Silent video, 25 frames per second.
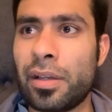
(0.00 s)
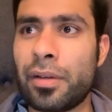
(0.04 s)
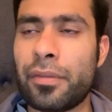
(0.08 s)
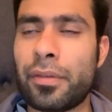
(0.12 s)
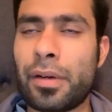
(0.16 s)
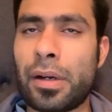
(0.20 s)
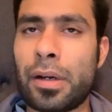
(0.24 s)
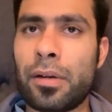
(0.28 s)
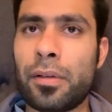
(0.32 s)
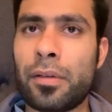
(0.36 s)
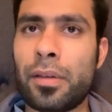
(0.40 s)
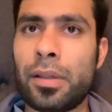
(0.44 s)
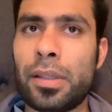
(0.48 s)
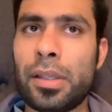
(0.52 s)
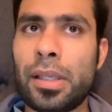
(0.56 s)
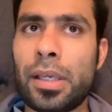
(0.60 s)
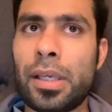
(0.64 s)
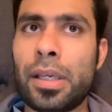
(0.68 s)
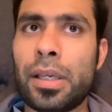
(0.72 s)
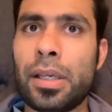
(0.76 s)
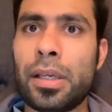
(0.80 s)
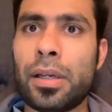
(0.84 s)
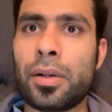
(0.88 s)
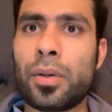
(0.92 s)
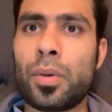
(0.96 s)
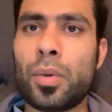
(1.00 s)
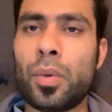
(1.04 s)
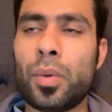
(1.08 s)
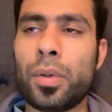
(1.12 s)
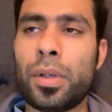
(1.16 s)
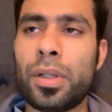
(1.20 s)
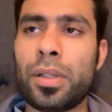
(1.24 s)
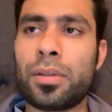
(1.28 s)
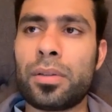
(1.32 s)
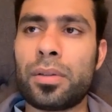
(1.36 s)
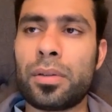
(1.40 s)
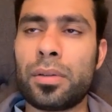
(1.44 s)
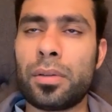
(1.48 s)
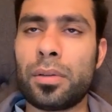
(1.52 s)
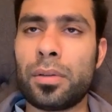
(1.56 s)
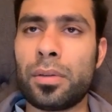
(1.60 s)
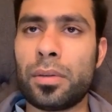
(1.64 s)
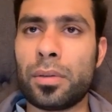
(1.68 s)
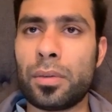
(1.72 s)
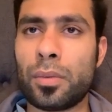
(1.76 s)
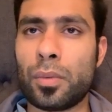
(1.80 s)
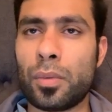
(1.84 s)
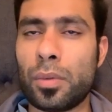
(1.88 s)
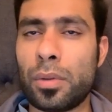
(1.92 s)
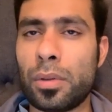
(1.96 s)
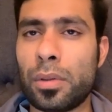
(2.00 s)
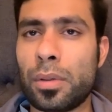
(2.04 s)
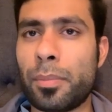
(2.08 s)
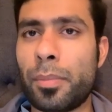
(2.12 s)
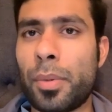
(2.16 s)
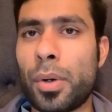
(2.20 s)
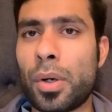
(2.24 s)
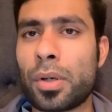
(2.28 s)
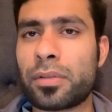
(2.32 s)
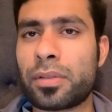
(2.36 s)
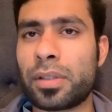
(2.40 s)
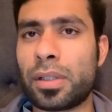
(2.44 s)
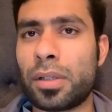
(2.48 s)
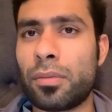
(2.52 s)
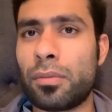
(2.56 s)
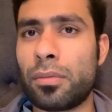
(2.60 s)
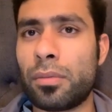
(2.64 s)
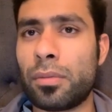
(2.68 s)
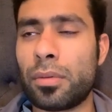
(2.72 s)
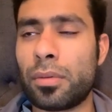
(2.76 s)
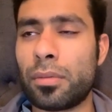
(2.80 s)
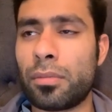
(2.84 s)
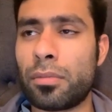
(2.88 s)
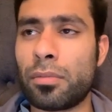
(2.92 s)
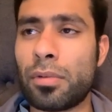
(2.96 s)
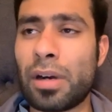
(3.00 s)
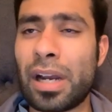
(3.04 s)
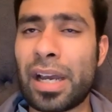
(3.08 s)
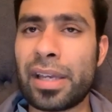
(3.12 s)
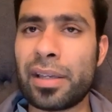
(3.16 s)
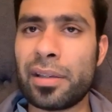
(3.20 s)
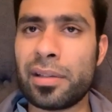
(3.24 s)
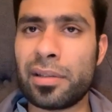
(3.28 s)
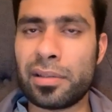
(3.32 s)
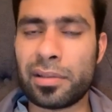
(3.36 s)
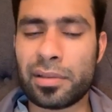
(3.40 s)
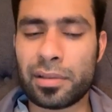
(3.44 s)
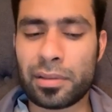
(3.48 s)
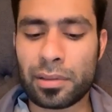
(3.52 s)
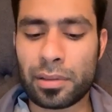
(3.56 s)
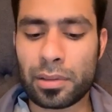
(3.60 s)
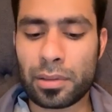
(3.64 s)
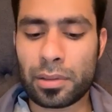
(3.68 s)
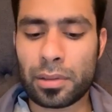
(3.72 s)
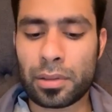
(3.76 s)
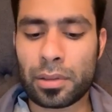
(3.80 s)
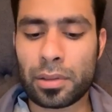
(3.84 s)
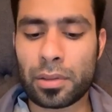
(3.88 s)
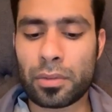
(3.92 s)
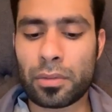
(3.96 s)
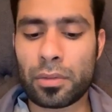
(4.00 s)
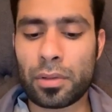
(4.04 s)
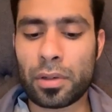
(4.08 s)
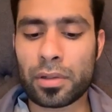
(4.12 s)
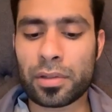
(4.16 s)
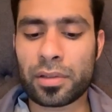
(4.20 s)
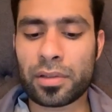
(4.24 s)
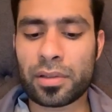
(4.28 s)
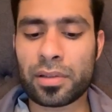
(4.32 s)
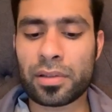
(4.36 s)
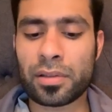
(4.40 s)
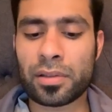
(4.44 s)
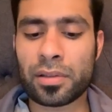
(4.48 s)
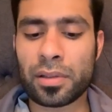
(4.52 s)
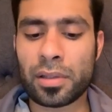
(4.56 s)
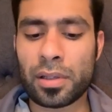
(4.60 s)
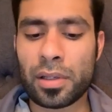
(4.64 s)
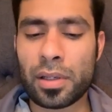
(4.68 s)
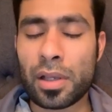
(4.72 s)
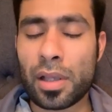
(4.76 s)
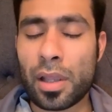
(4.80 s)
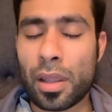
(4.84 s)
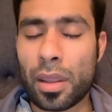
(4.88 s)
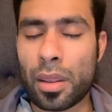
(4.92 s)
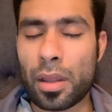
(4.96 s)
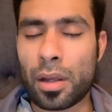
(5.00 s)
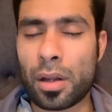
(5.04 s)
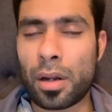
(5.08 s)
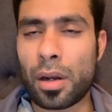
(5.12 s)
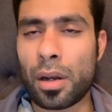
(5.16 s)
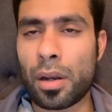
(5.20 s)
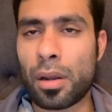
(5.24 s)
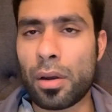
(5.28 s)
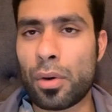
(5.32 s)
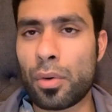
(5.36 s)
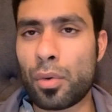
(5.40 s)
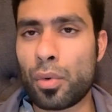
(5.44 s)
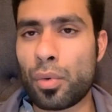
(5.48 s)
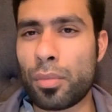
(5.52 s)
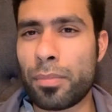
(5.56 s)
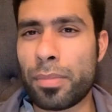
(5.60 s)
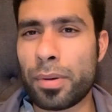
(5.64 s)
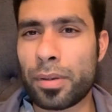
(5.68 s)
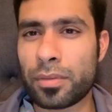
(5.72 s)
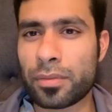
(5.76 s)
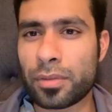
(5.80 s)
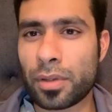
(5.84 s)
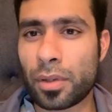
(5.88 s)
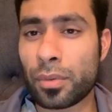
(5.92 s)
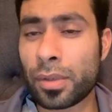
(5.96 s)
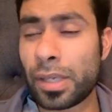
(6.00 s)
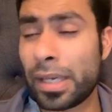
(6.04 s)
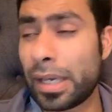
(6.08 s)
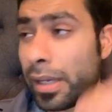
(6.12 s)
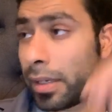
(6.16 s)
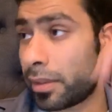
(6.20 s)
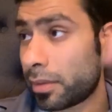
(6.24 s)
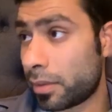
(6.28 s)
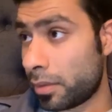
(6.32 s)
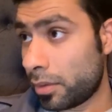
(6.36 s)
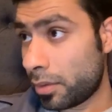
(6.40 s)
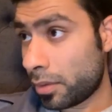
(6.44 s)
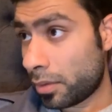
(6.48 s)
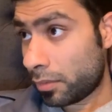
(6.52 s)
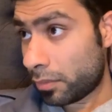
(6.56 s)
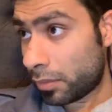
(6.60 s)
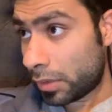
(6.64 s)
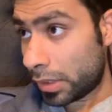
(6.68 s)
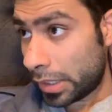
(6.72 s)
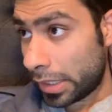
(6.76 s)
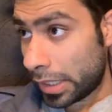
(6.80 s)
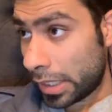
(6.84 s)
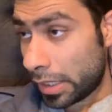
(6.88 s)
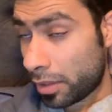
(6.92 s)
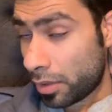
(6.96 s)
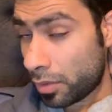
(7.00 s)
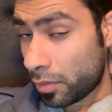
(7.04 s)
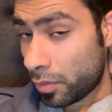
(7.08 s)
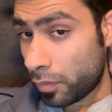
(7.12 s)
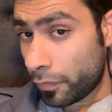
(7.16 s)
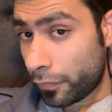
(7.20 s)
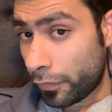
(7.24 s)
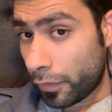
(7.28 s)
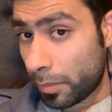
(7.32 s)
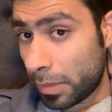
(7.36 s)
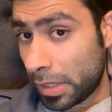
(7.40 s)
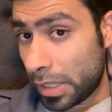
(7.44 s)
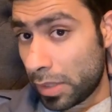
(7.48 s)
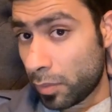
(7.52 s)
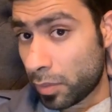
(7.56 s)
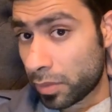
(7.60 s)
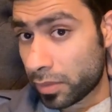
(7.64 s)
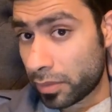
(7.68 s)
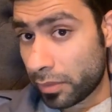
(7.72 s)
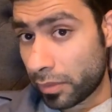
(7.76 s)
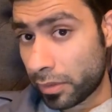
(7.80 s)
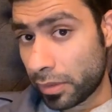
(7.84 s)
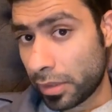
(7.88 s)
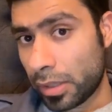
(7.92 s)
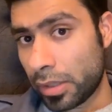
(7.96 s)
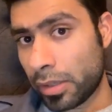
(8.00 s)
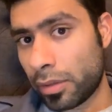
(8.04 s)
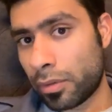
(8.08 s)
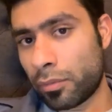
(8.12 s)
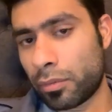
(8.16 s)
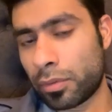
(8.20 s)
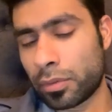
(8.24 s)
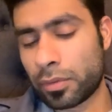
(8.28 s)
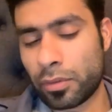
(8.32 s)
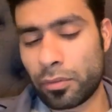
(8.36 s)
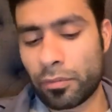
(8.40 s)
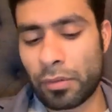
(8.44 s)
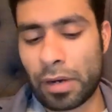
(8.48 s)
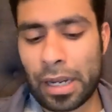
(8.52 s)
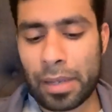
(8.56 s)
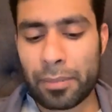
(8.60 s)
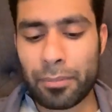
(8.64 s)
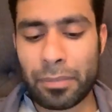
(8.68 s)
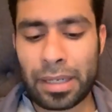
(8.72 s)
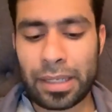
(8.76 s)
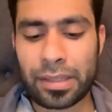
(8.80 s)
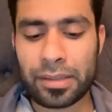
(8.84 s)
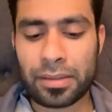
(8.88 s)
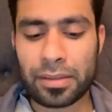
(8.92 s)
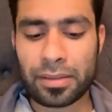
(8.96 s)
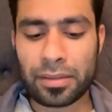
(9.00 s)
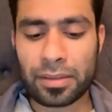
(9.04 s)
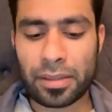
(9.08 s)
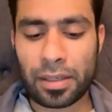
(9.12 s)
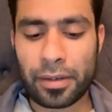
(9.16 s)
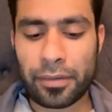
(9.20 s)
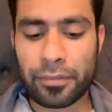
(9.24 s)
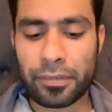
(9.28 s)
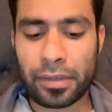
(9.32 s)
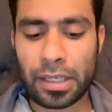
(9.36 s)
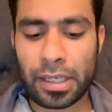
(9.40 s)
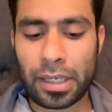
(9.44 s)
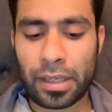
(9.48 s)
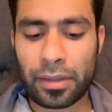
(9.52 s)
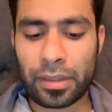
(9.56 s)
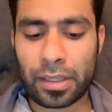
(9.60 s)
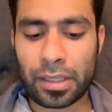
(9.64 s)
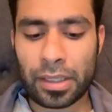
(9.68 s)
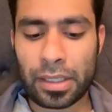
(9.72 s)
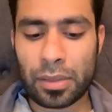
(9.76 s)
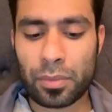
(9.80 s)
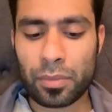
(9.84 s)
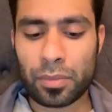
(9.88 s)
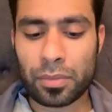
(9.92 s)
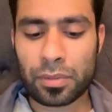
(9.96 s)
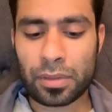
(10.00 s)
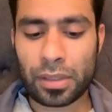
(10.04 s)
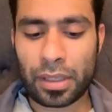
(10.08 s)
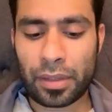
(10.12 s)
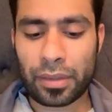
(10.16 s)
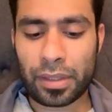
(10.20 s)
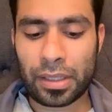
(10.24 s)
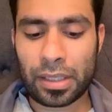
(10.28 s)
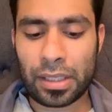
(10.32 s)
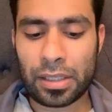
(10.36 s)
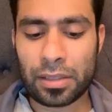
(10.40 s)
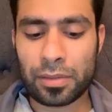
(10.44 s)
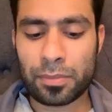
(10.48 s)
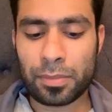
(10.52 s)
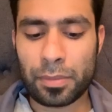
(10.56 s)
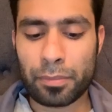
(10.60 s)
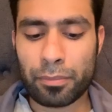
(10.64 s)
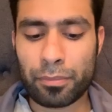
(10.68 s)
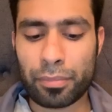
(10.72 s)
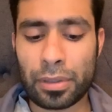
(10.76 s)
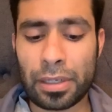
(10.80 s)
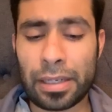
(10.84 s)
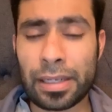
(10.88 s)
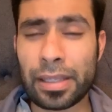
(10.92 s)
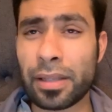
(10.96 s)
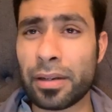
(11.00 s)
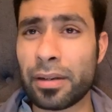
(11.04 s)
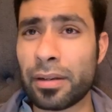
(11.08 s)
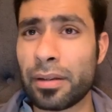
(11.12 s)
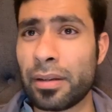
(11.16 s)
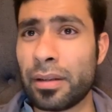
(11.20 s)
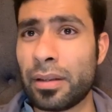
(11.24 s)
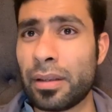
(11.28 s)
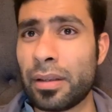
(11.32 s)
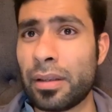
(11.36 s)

of the Year according to all the boxing writers across the globe. So yeah, you know, Canelo for me was the right man, deserved it. I think he's been brilliant,